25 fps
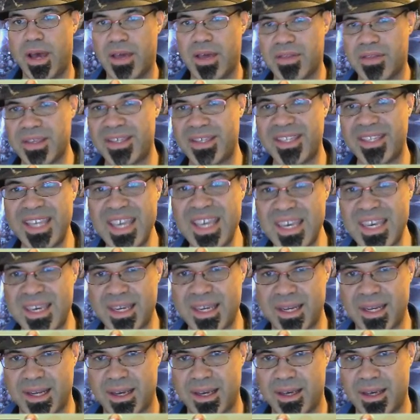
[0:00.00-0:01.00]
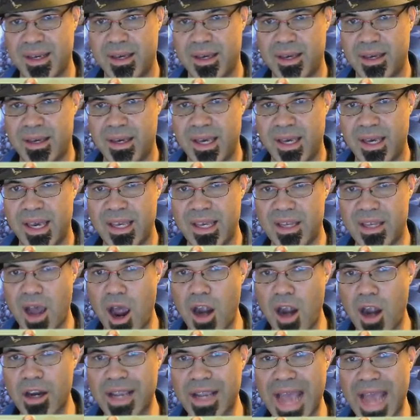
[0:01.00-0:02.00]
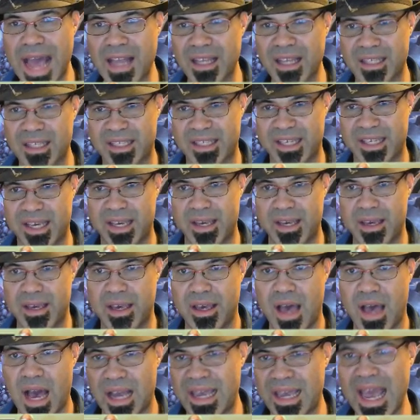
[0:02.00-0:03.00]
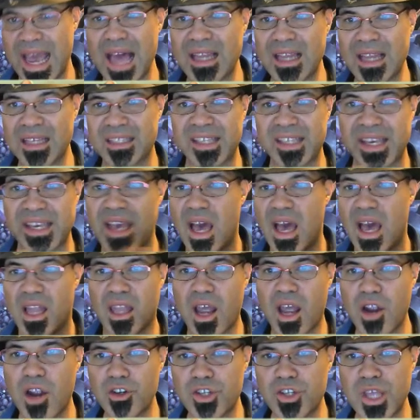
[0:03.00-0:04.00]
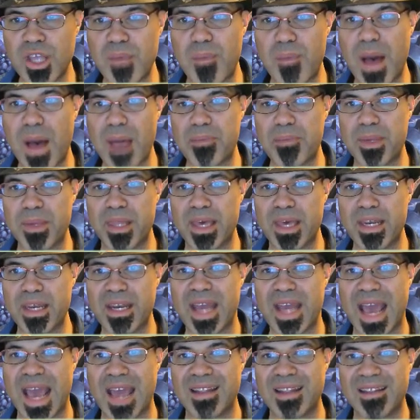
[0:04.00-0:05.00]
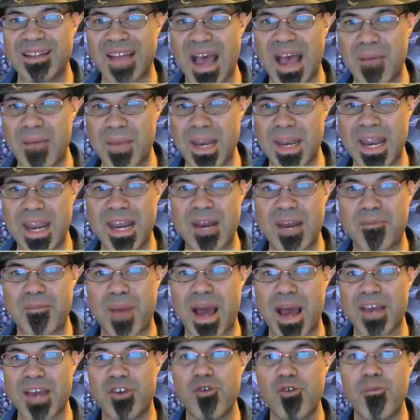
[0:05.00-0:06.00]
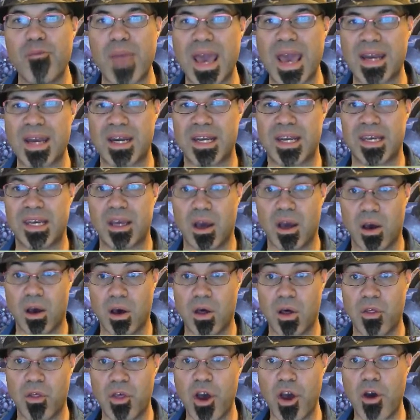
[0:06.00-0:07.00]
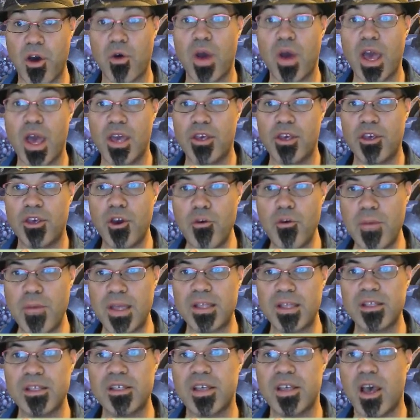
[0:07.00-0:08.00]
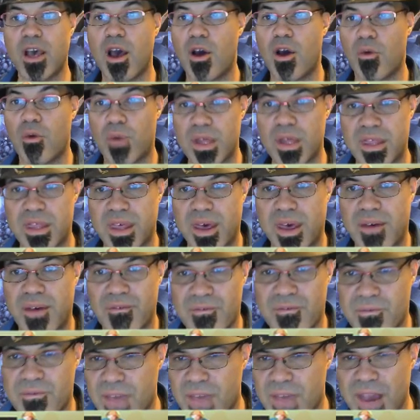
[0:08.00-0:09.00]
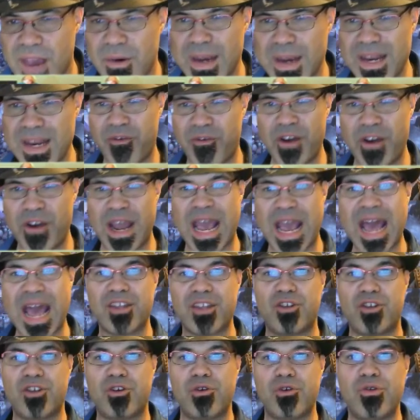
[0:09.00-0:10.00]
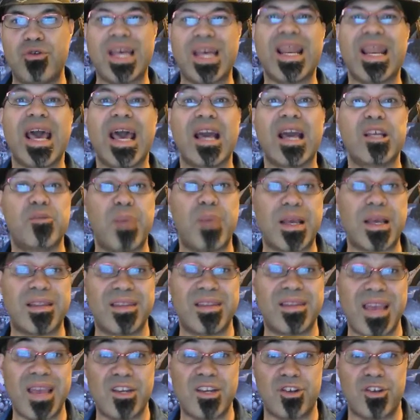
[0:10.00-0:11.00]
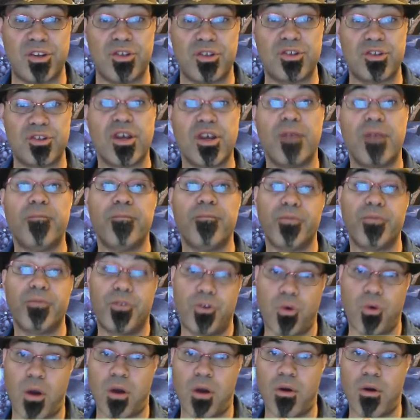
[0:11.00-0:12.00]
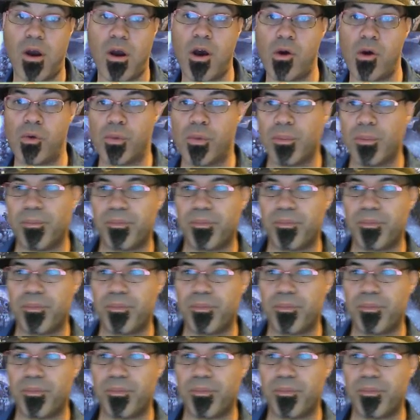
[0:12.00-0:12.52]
The scene is our galaxy, a galaxy largely populated and dominated by humanity, although humans with very different attitudes and expectations to our own.